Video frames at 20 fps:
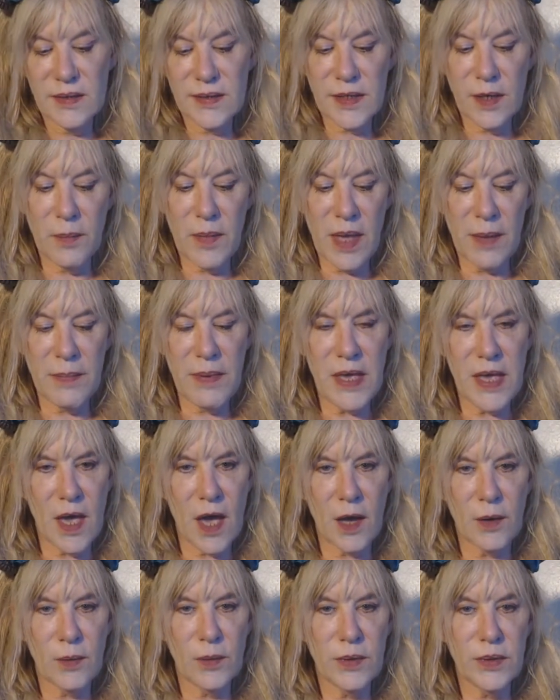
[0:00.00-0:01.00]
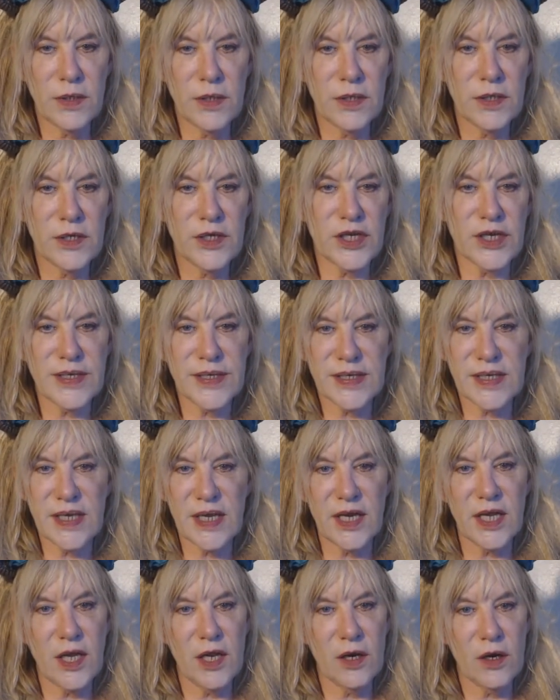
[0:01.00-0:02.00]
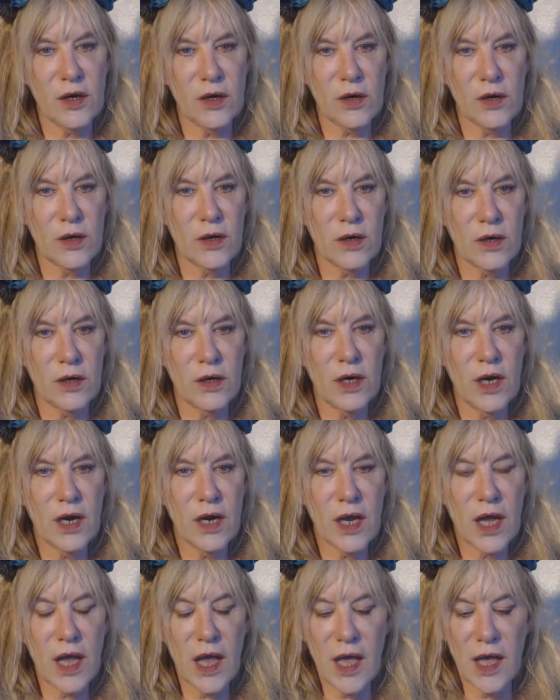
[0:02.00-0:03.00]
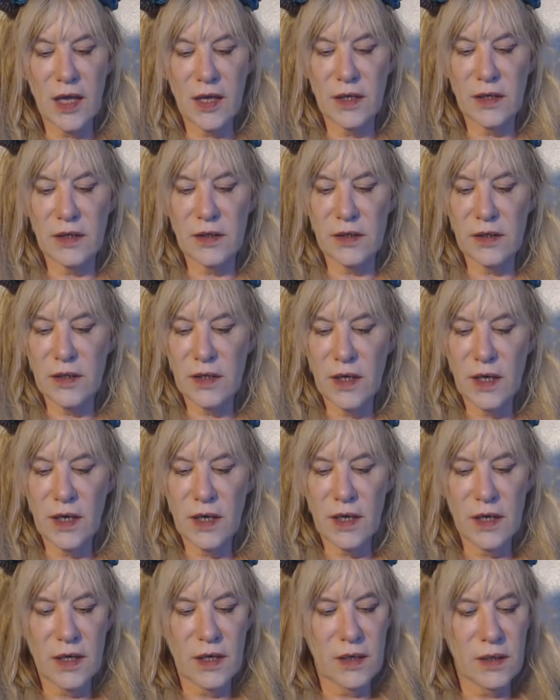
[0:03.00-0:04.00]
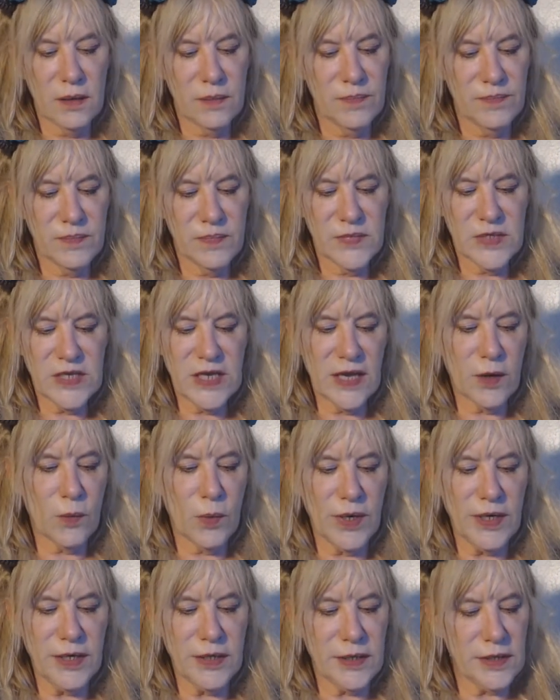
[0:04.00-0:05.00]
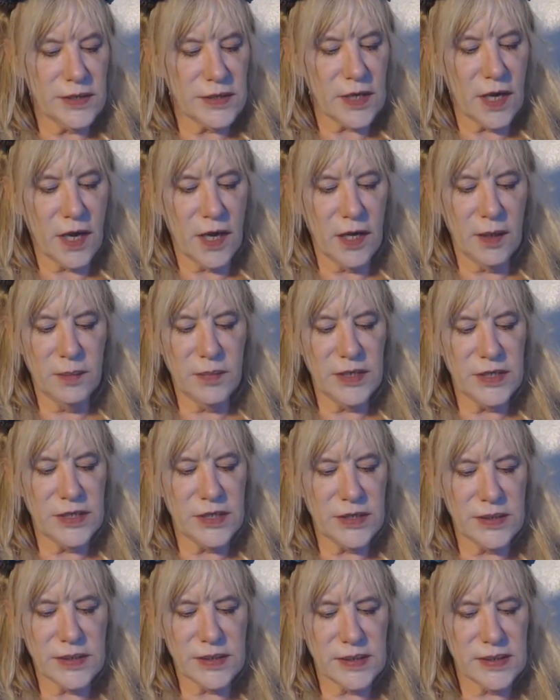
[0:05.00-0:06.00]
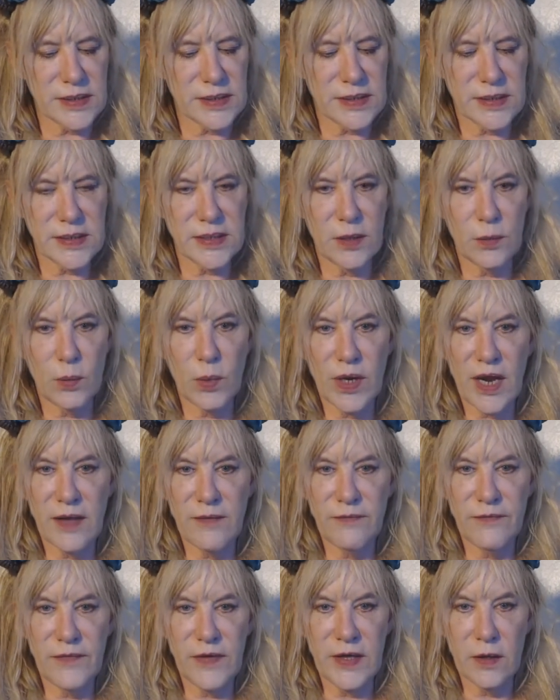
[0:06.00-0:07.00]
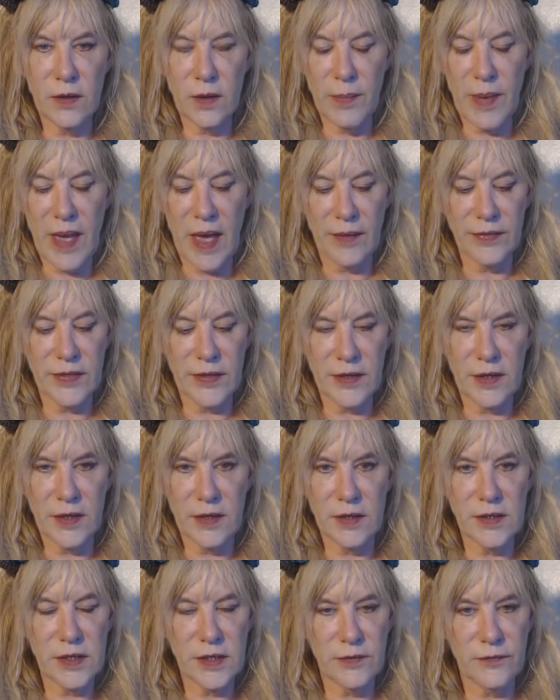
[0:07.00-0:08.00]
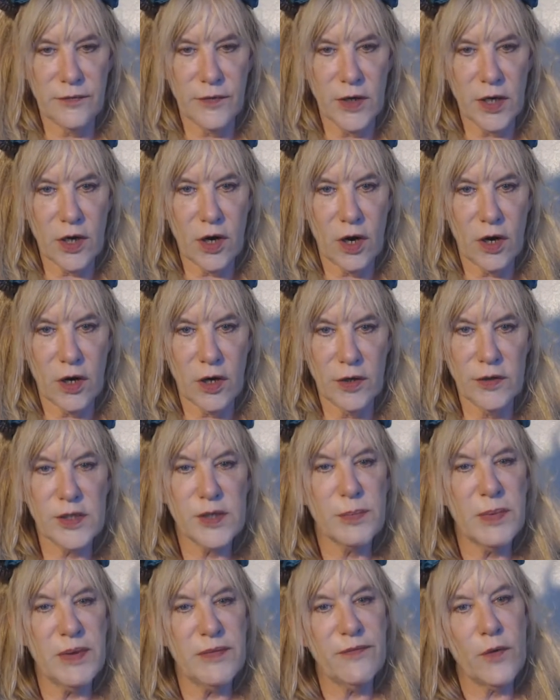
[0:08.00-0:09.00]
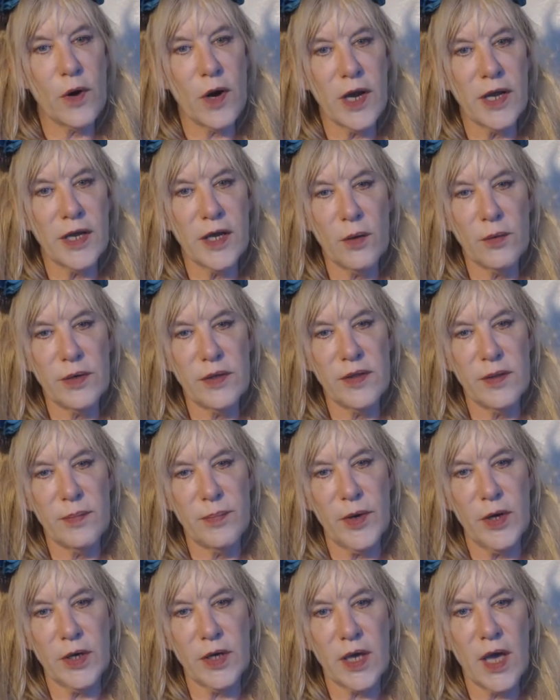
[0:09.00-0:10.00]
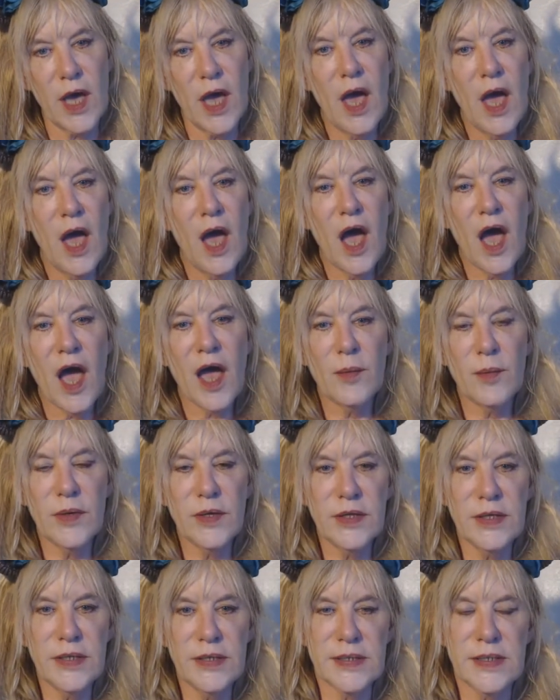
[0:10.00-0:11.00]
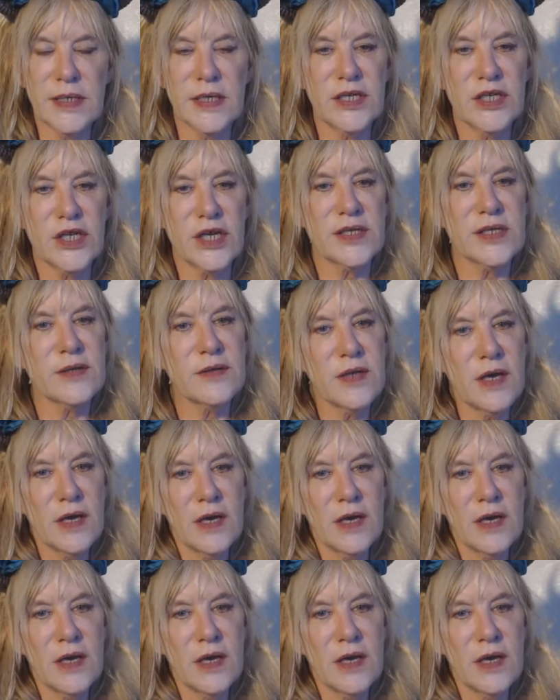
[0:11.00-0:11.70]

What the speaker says: maybe I would just sit here and take one at a time and just see what I feel about the different cards. Before I go to the book, I really suggest